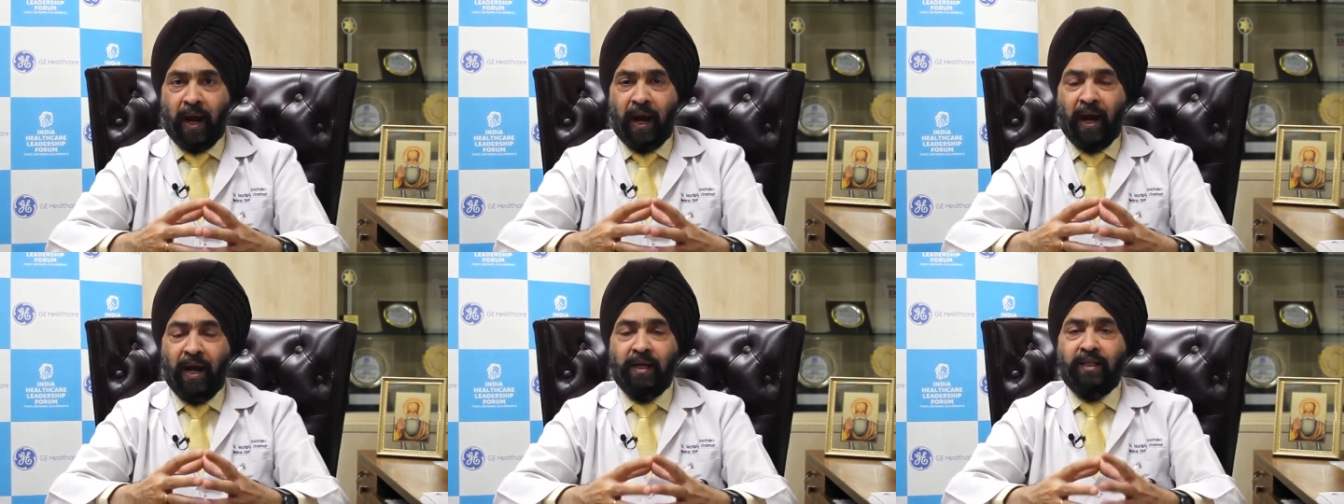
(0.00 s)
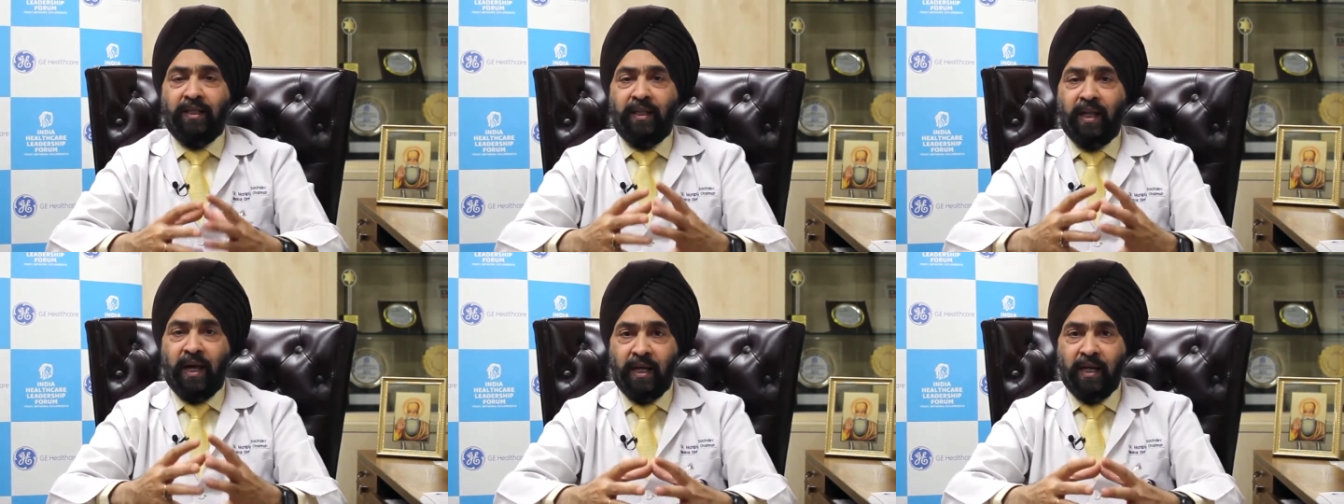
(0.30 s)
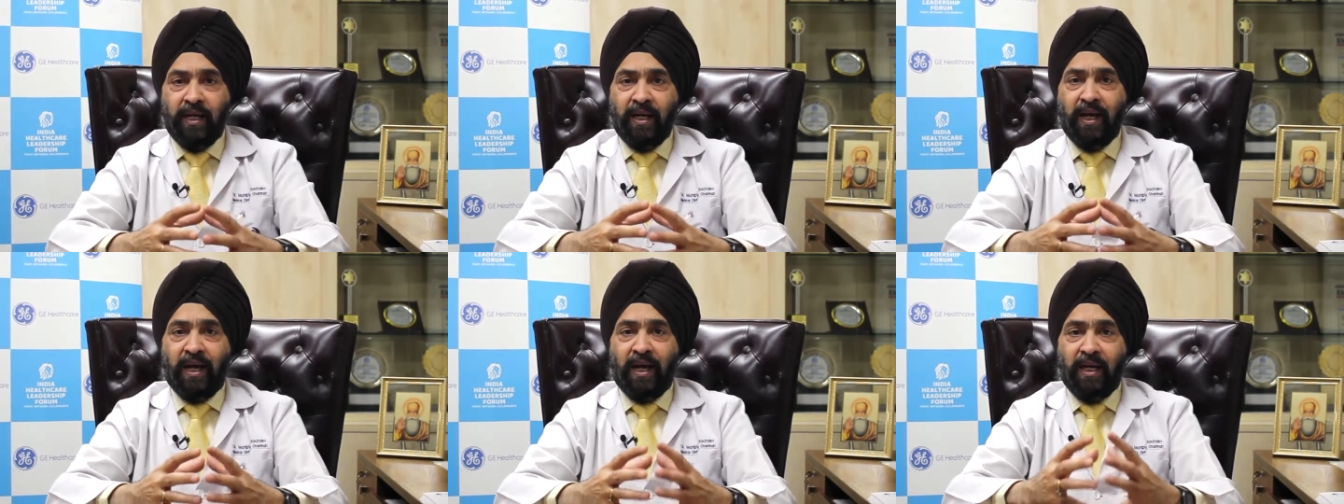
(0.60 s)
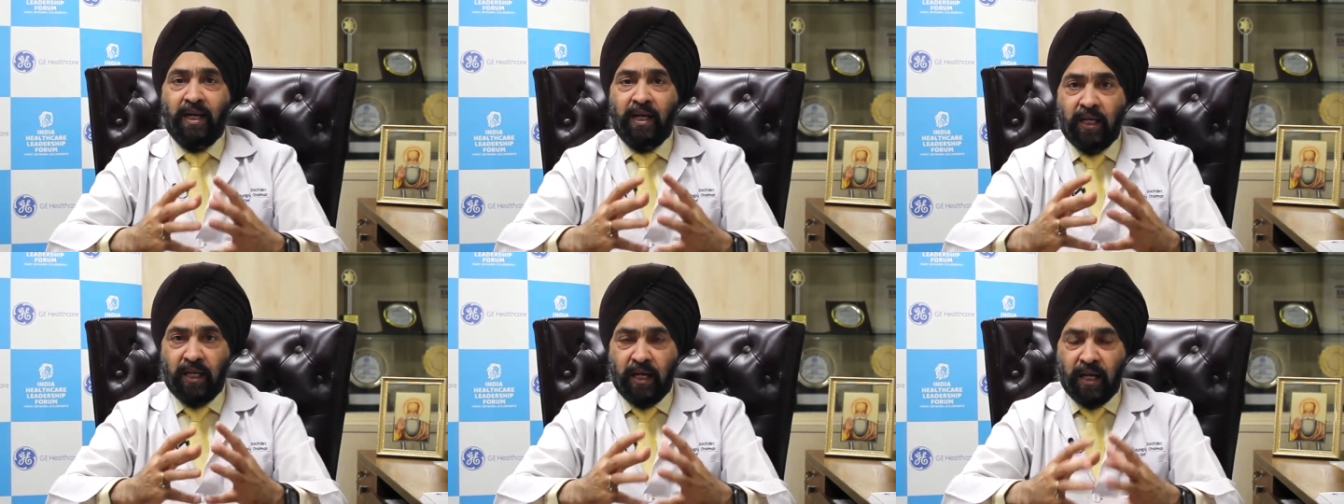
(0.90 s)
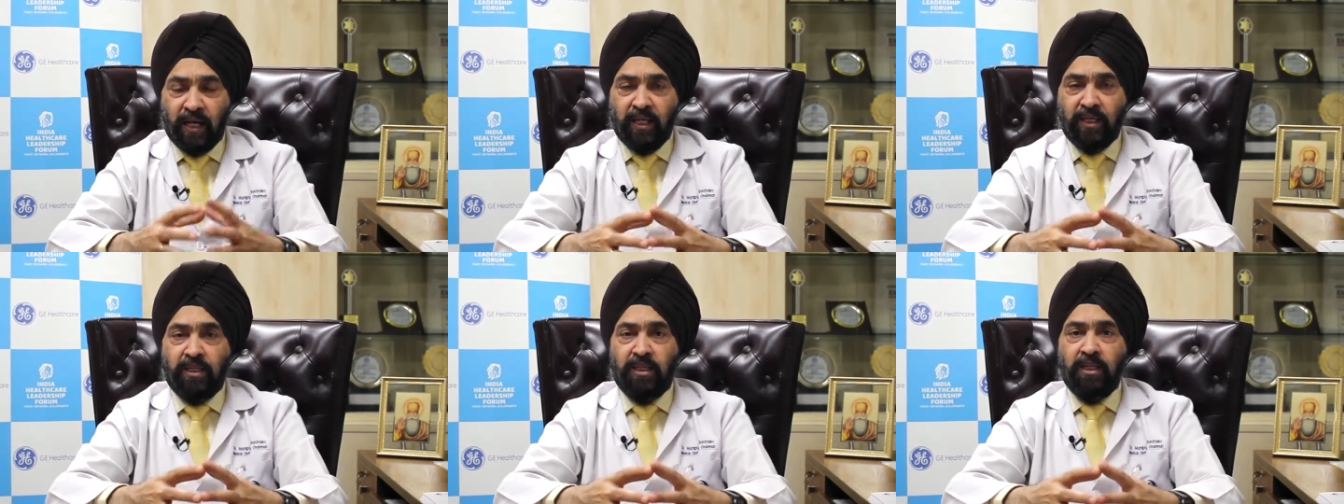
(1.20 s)
and then
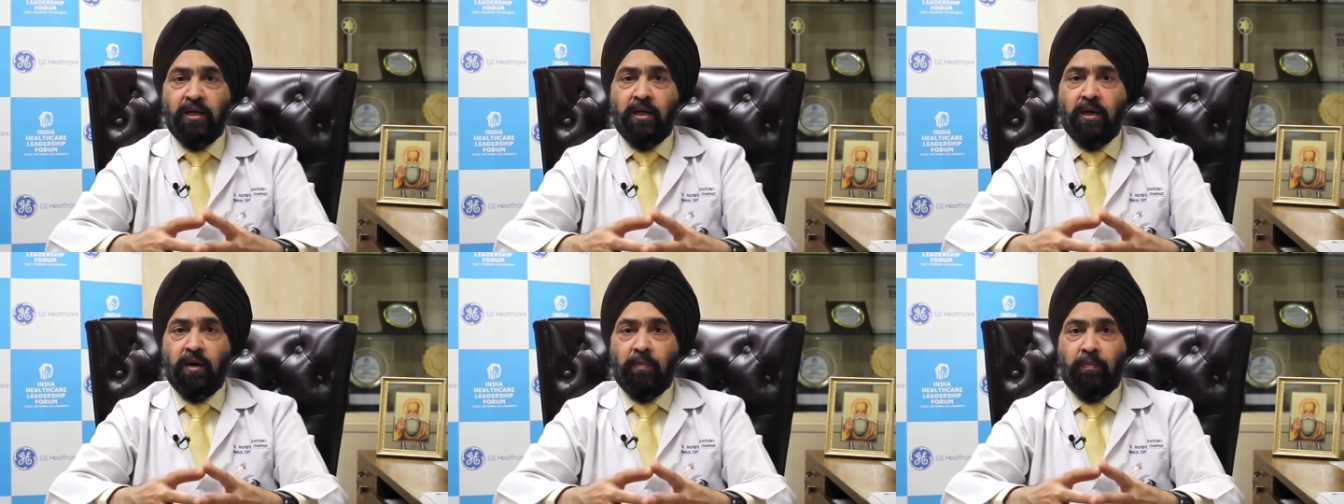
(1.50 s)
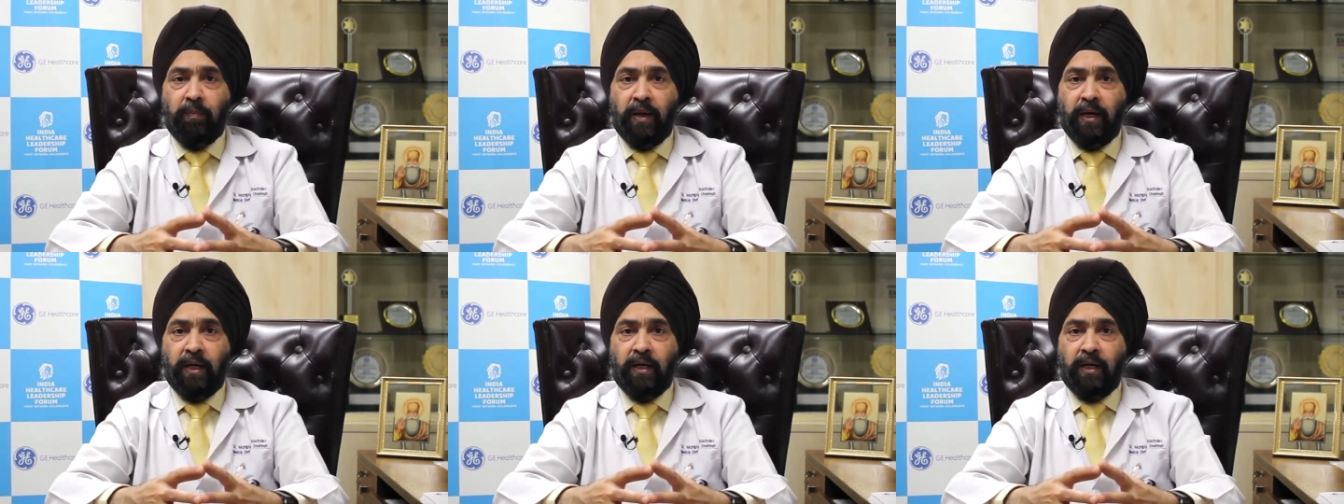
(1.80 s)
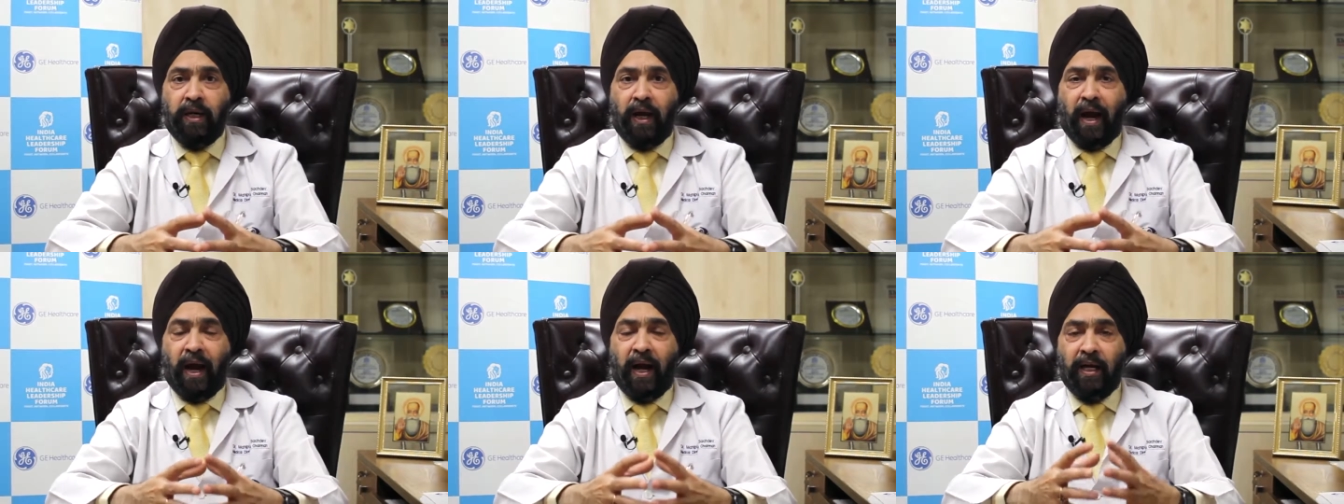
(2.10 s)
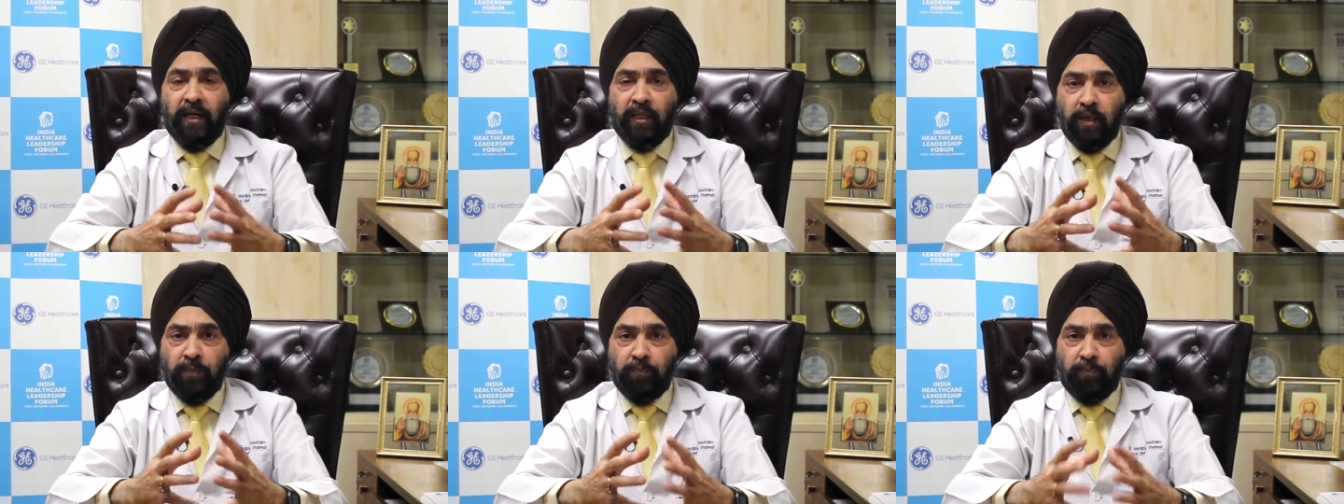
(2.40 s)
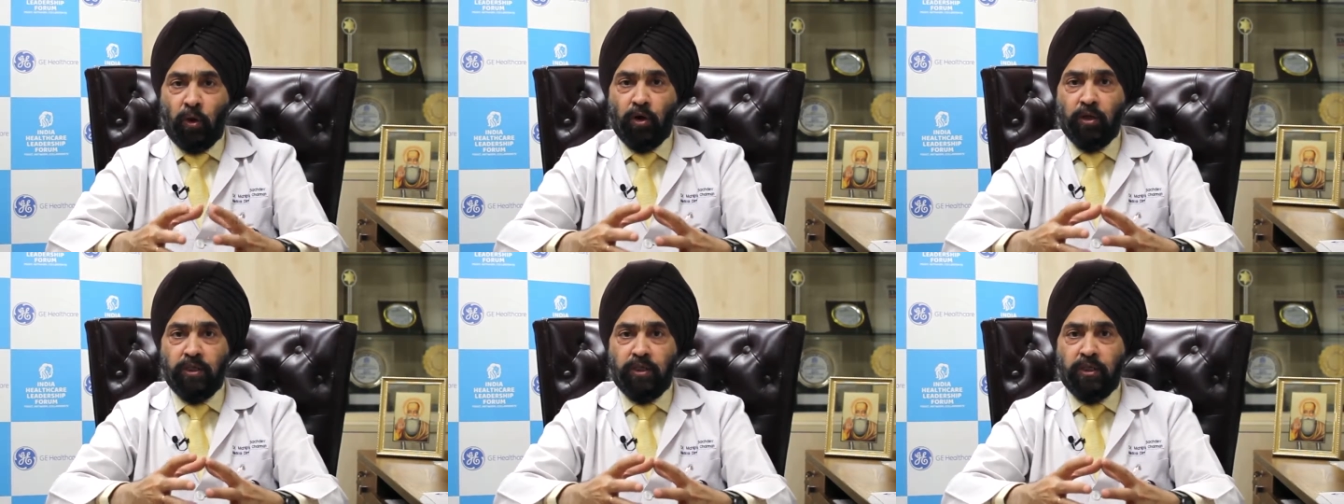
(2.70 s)
engage the government and the
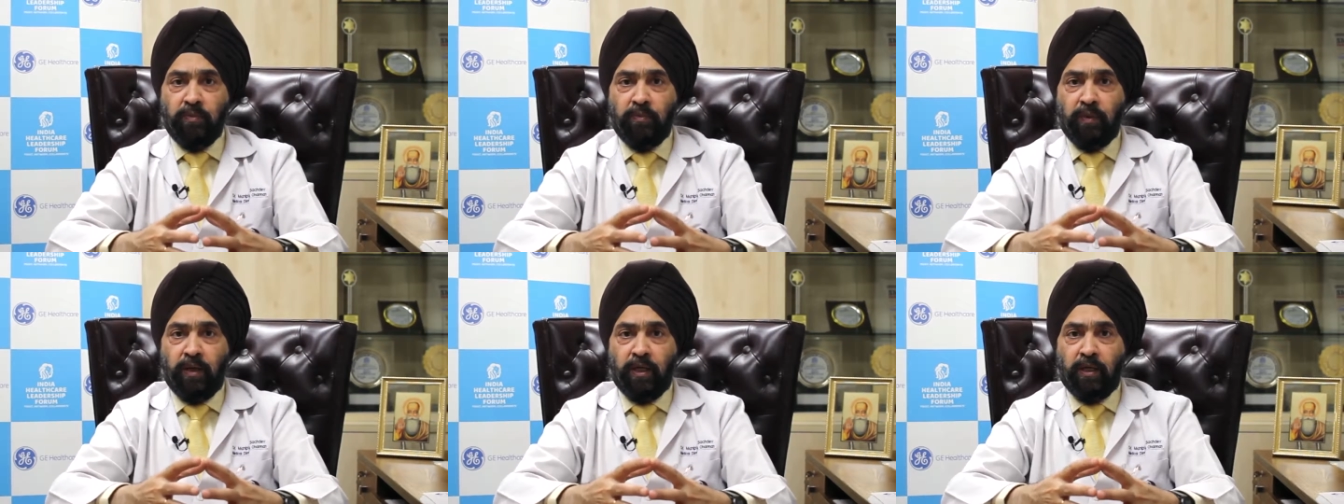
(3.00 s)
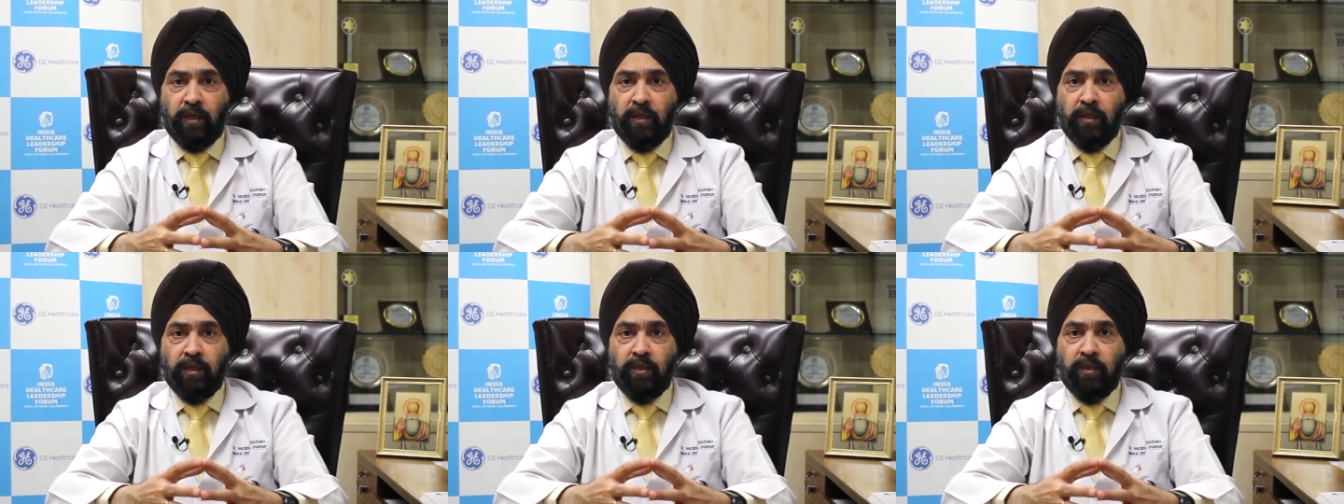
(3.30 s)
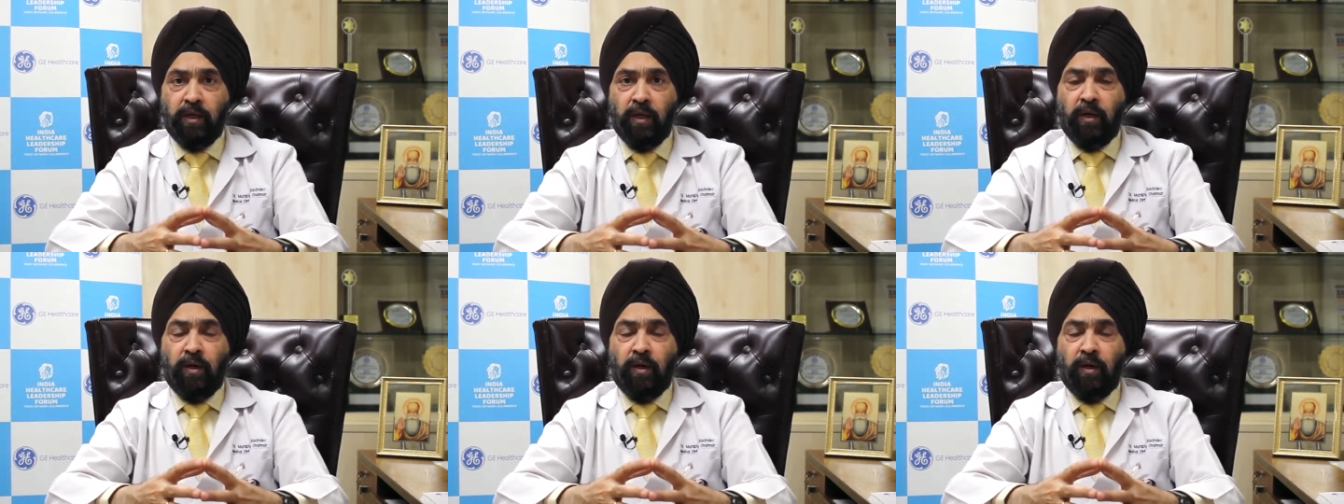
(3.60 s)
policy makers